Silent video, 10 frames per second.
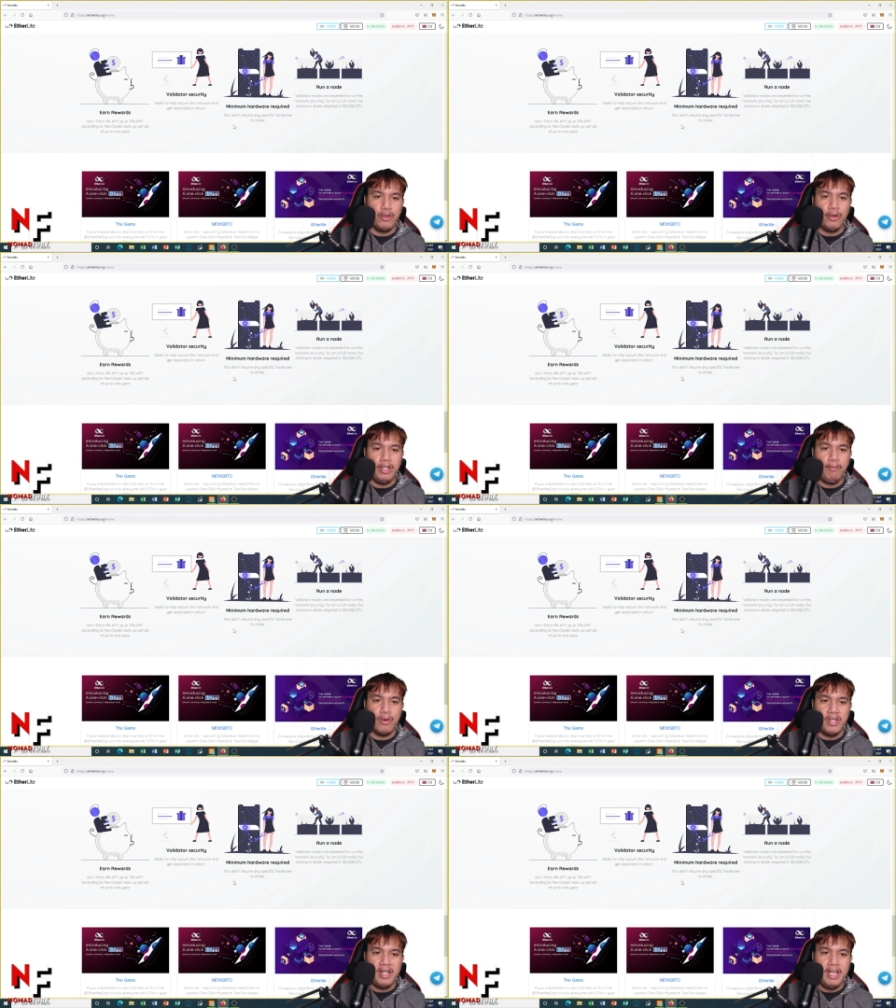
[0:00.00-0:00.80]
to 13%
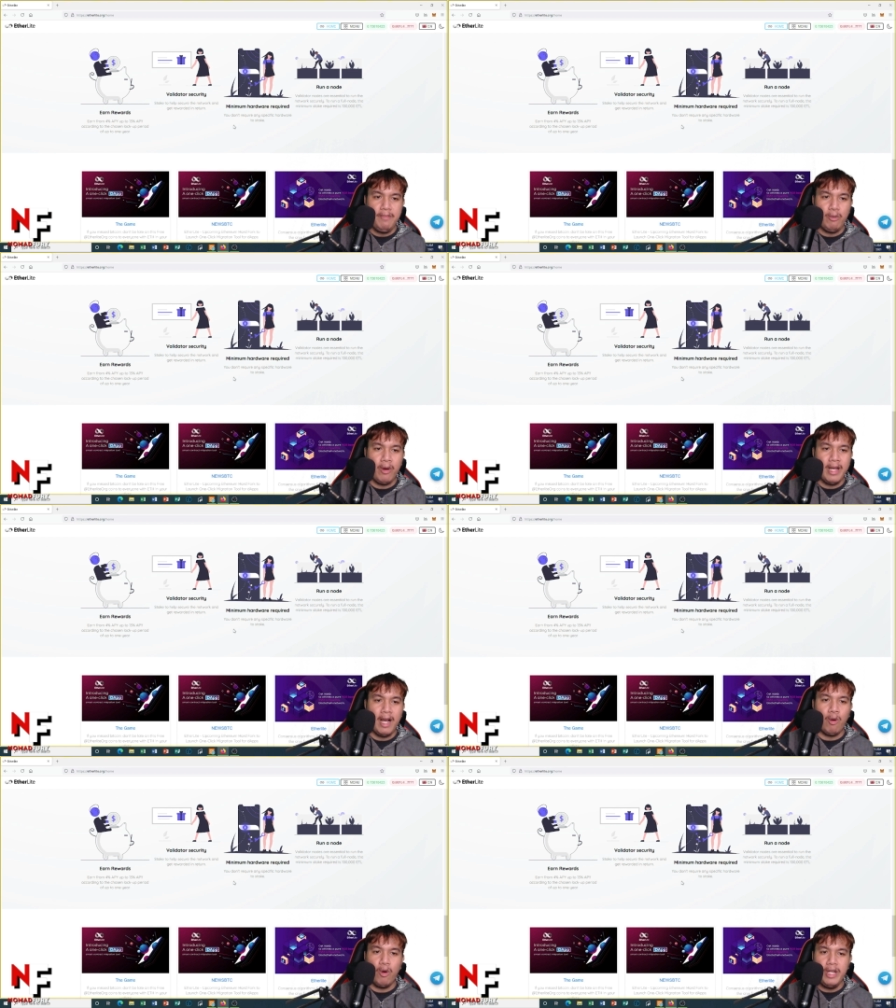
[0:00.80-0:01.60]

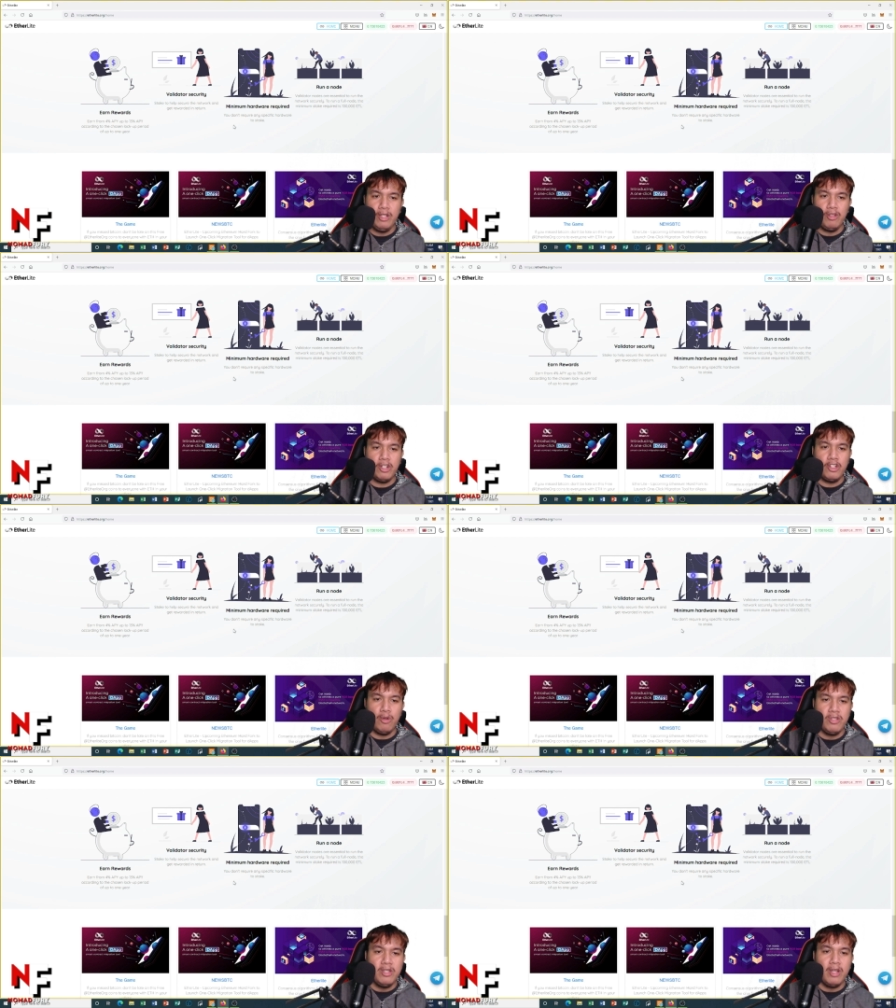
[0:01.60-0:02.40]
APY according to the
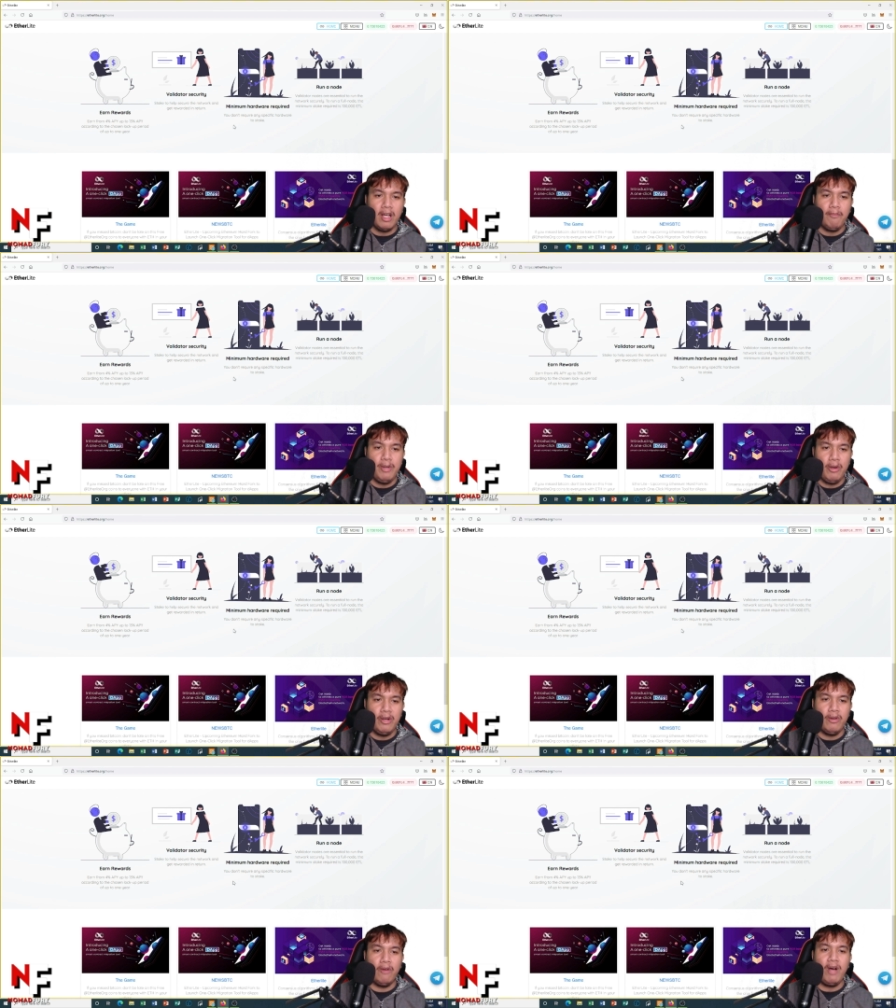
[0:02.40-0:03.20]
chosen lockup
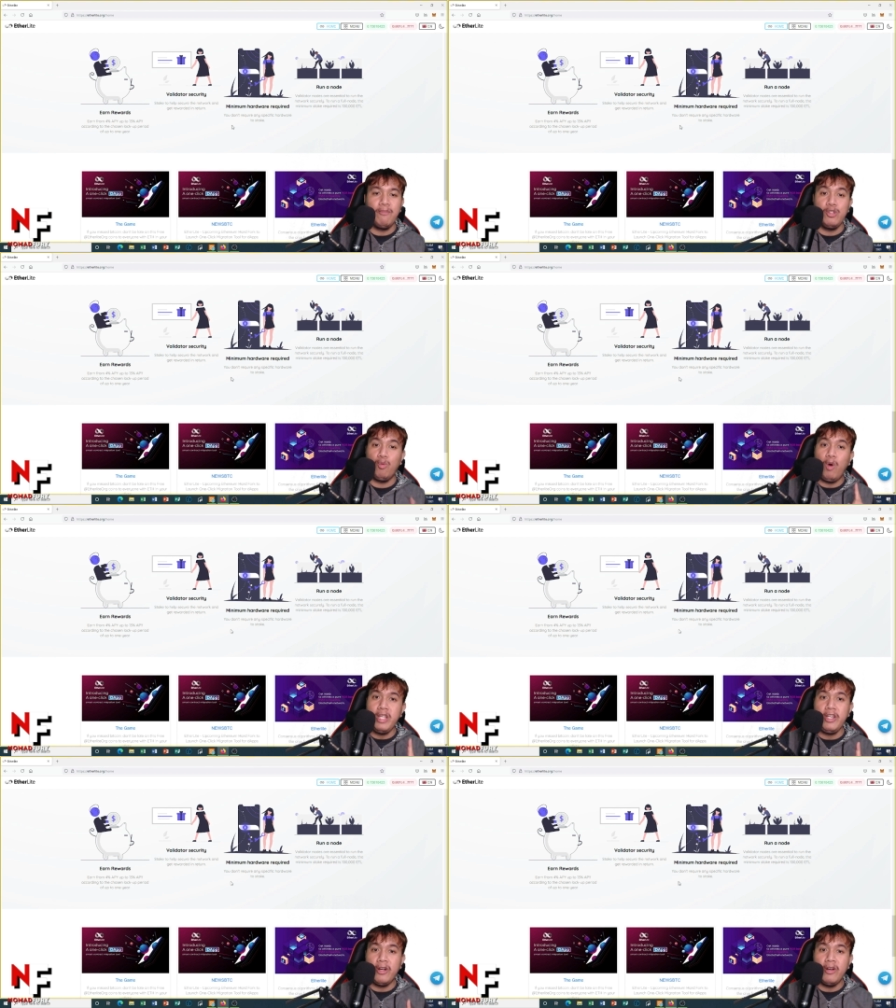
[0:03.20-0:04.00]
period of up to
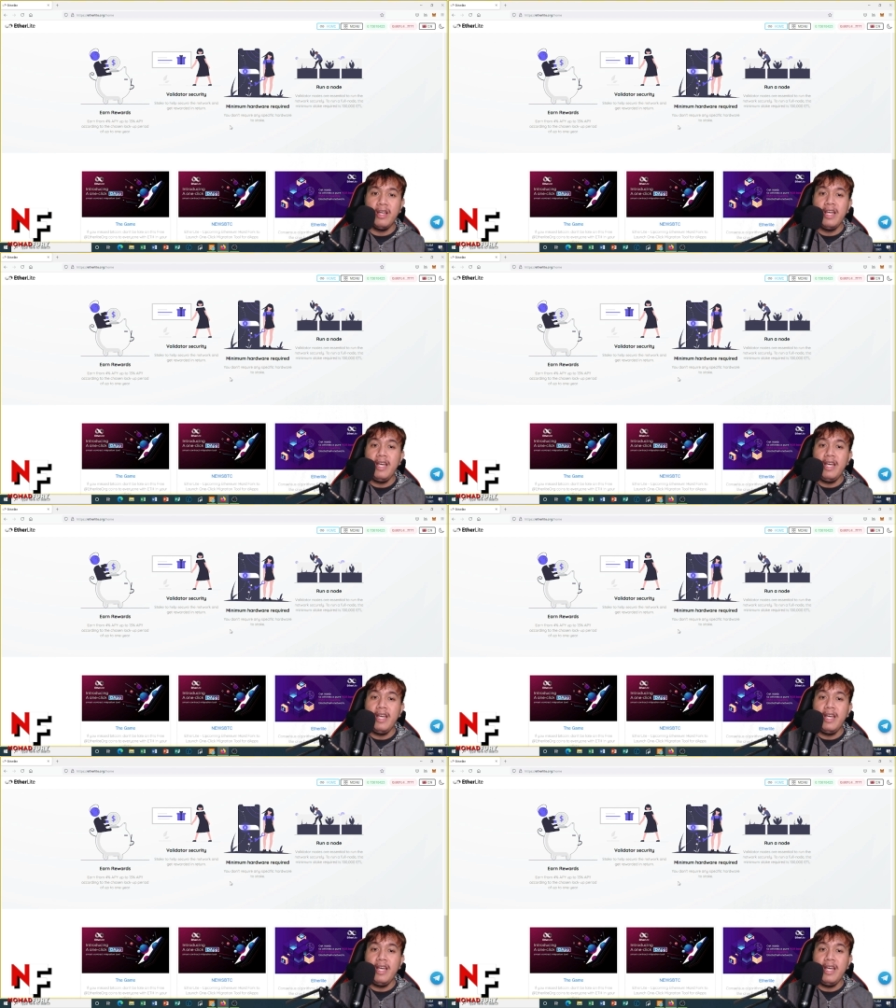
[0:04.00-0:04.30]
1 year.